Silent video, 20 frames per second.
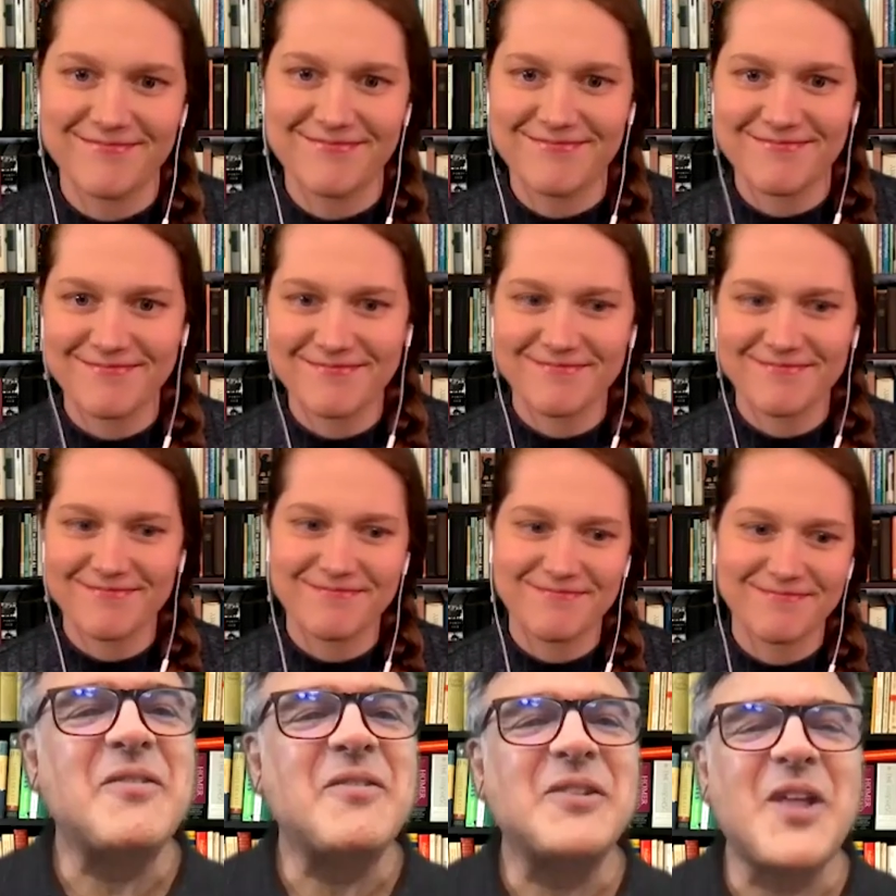I think we're going
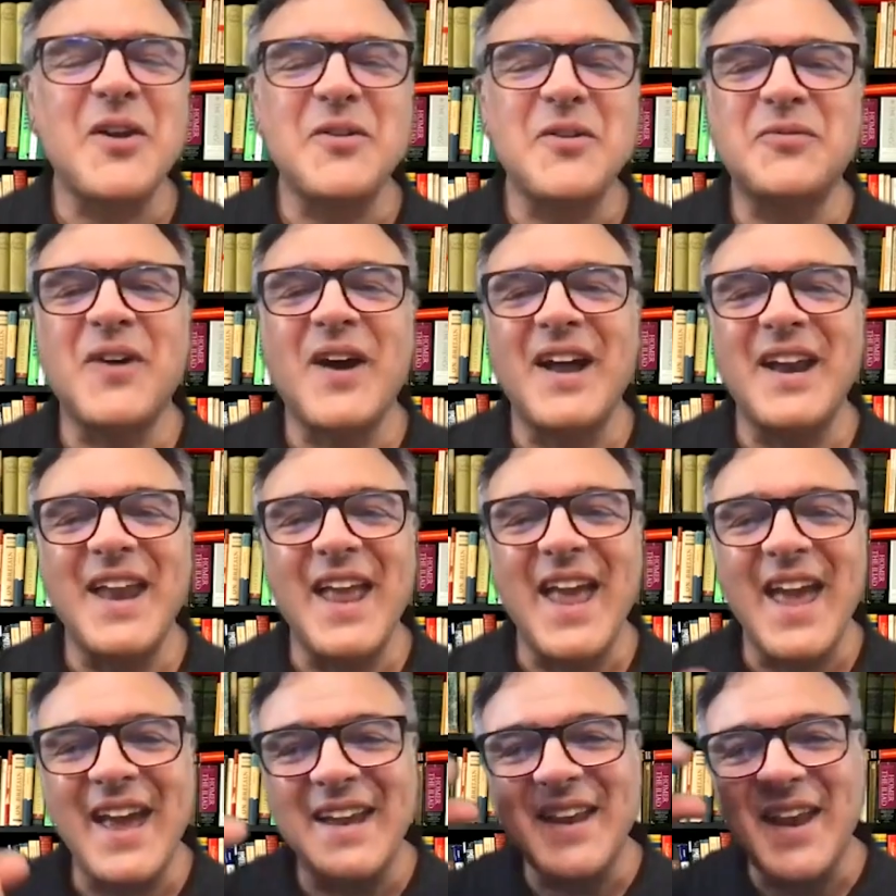to have a lot of fun.
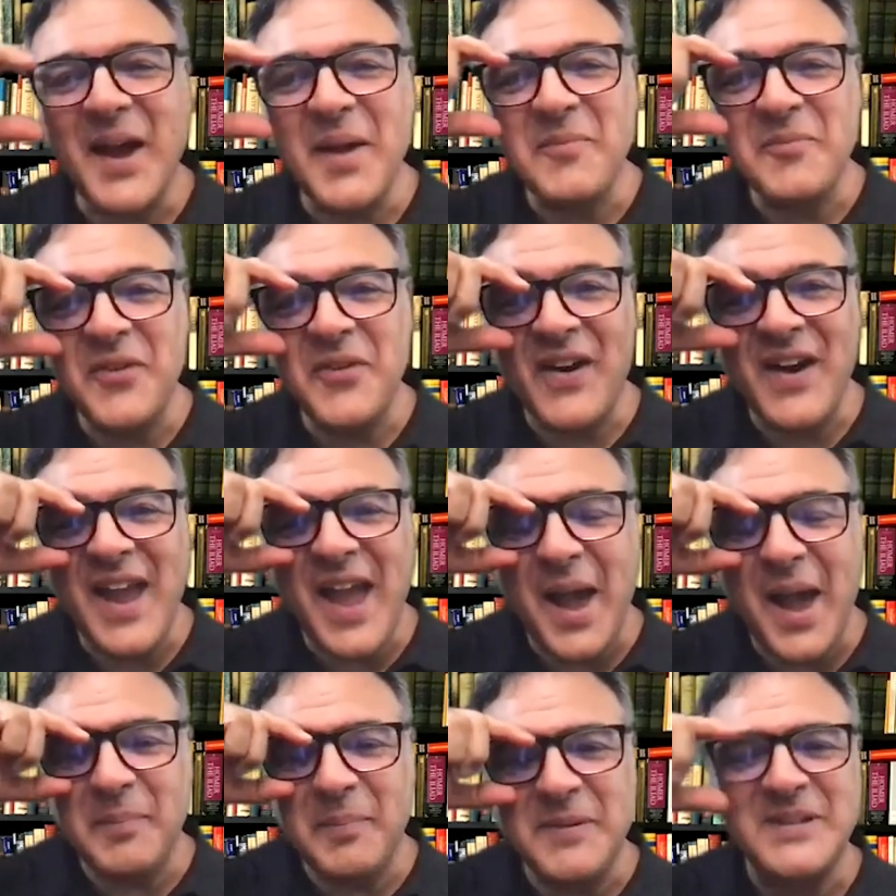And I'm very
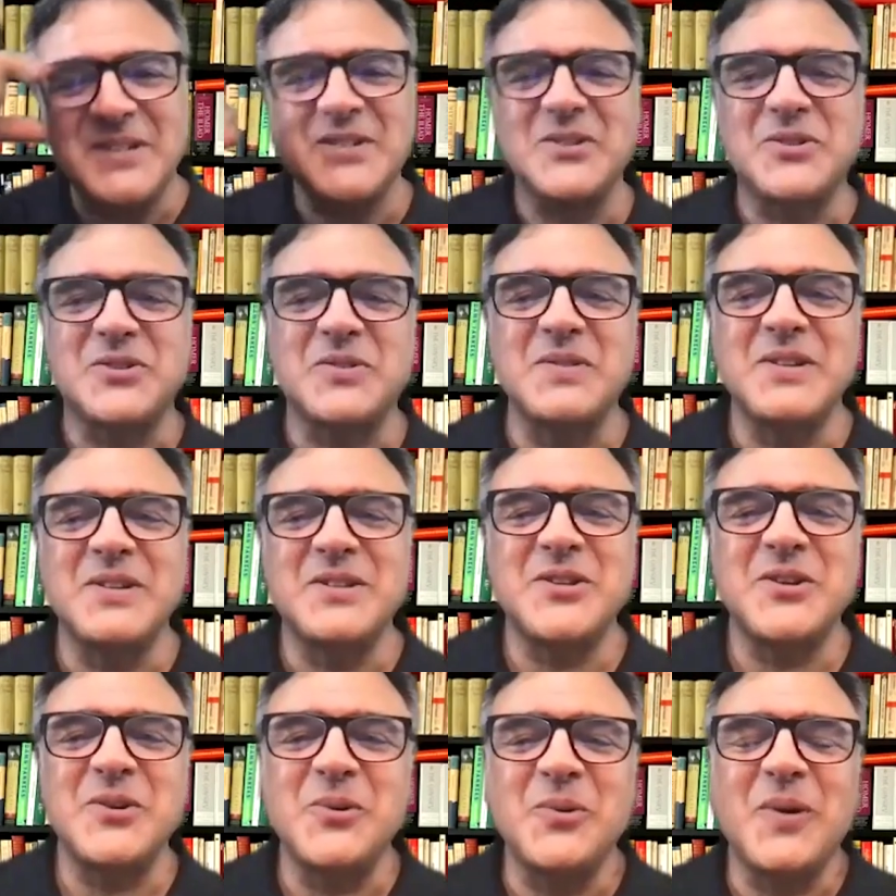happy
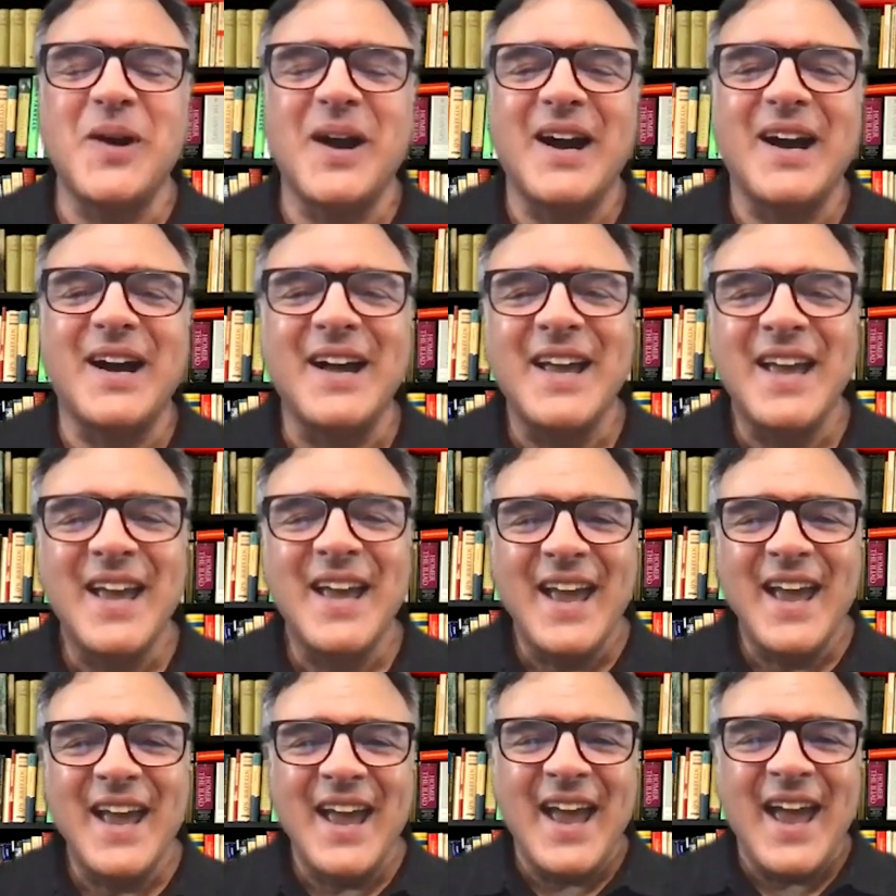to
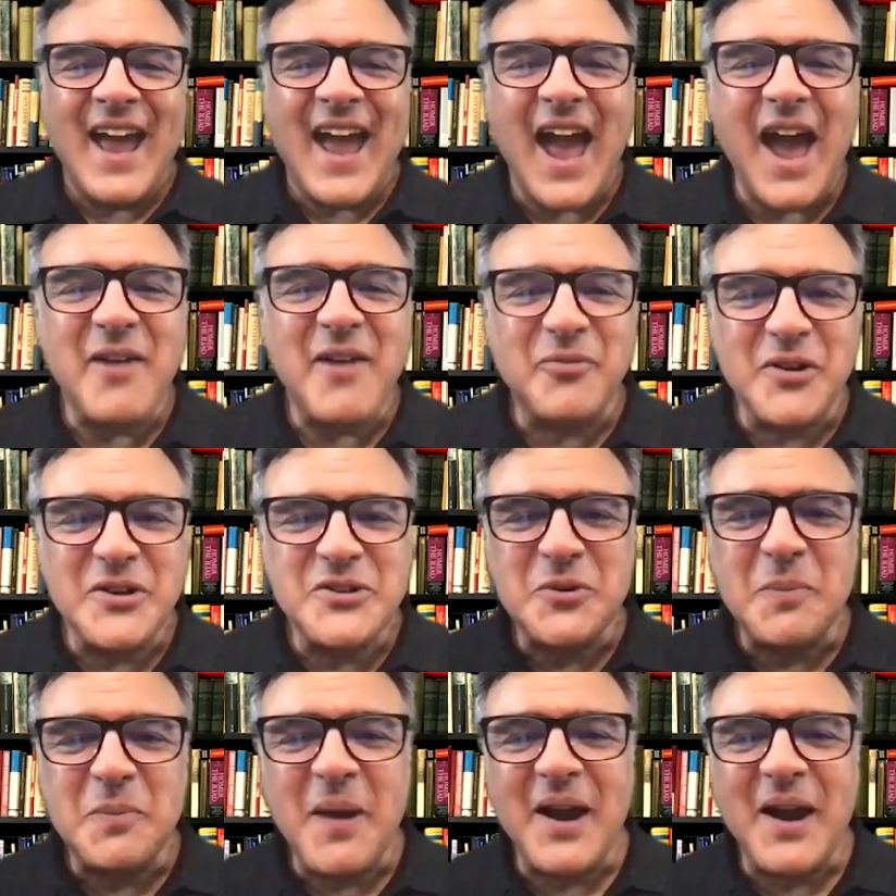have
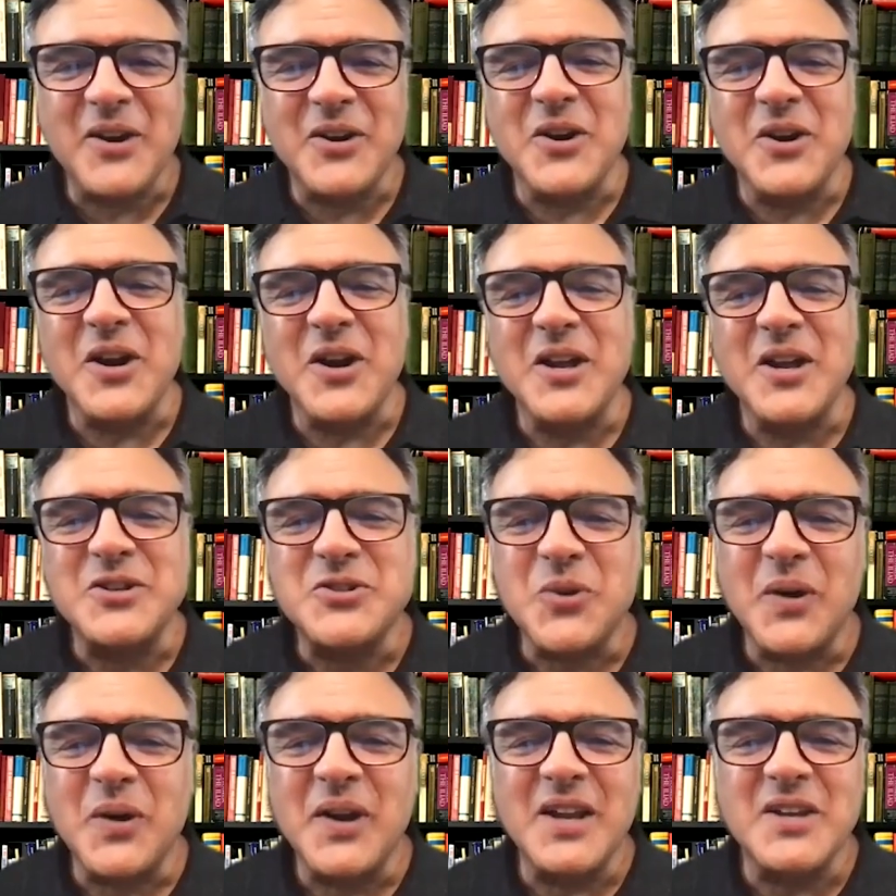Richard Becker
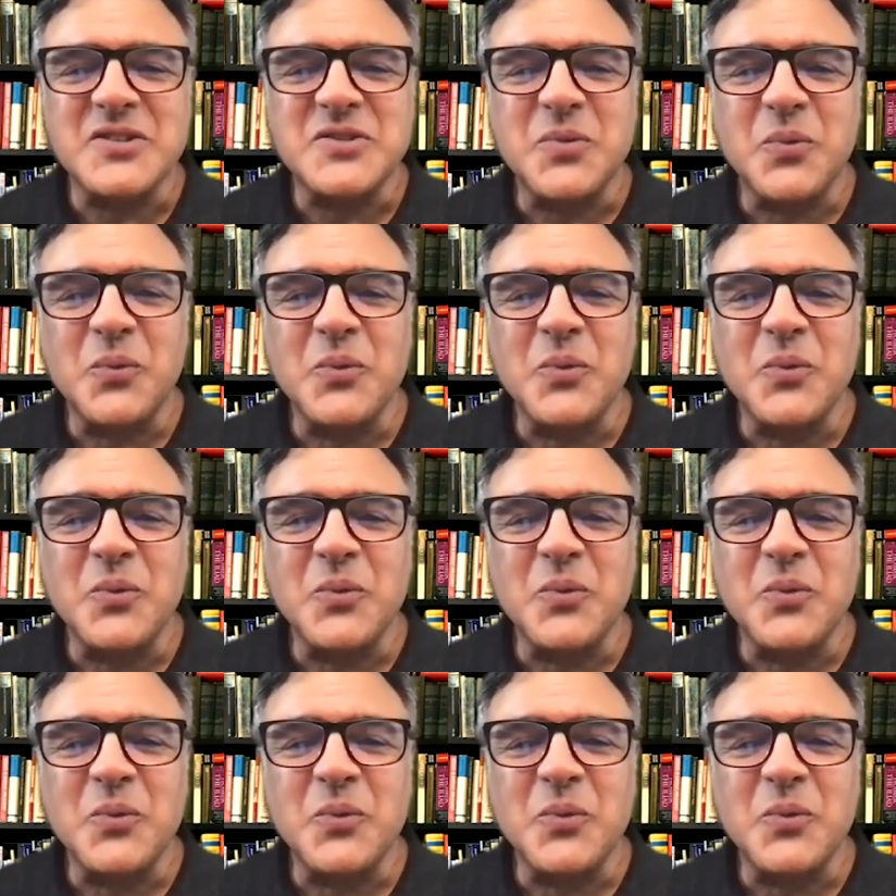join us.